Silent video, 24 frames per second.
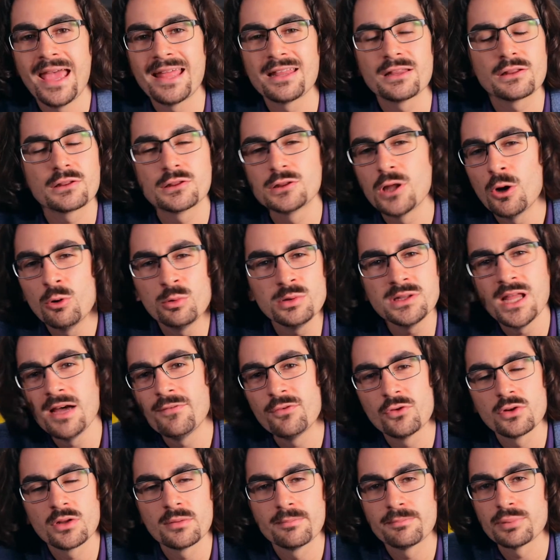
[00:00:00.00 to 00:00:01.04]
And
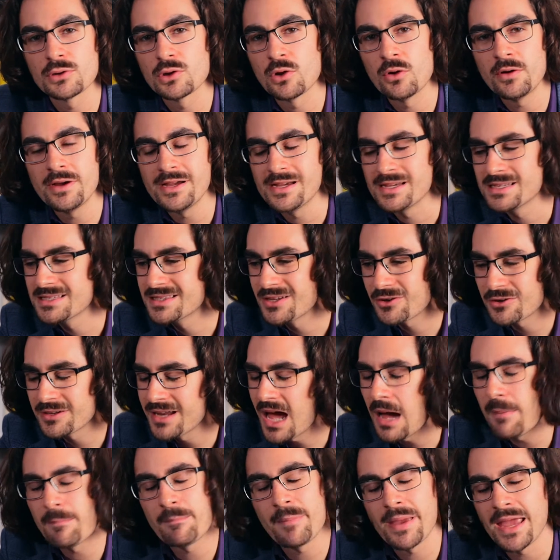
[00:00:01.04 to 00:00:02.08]
low-level employees, they're
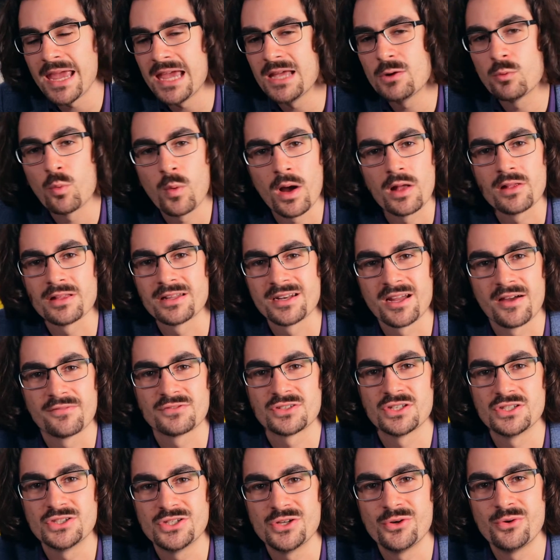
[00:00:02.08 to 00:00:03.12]
not paid well enough
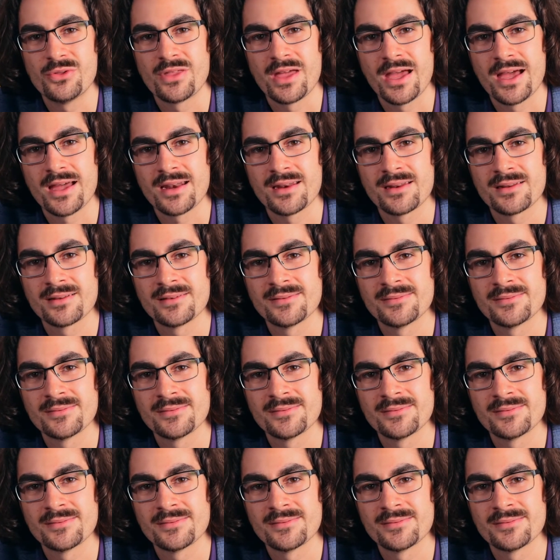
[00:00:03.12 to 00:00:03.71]
to do that.